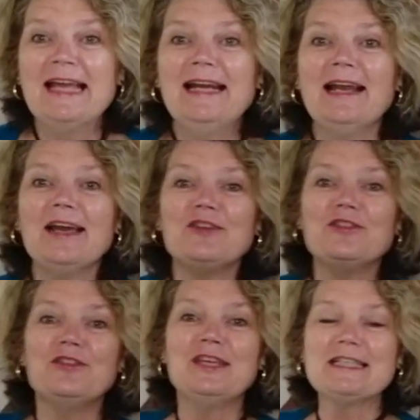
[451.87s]

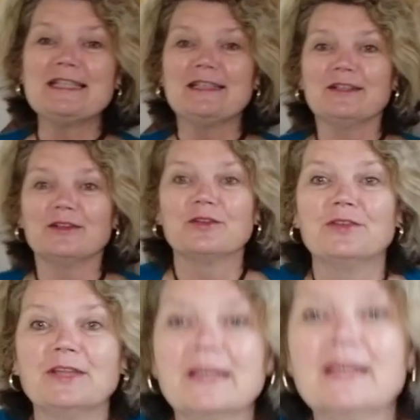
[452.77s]
Like this little
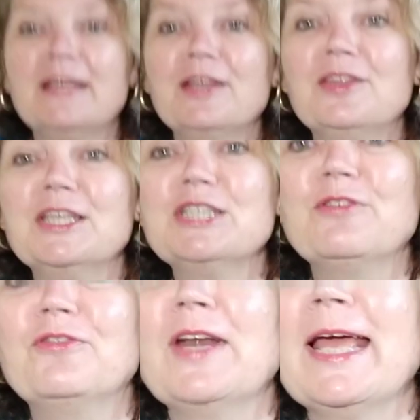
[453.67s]
thing, this
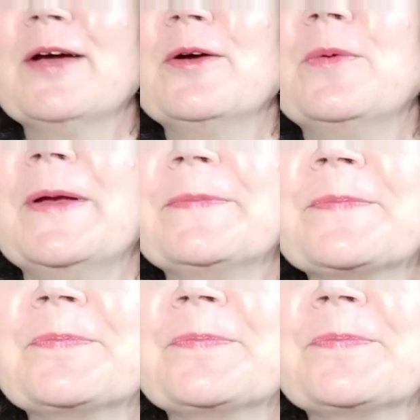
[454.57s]
flower.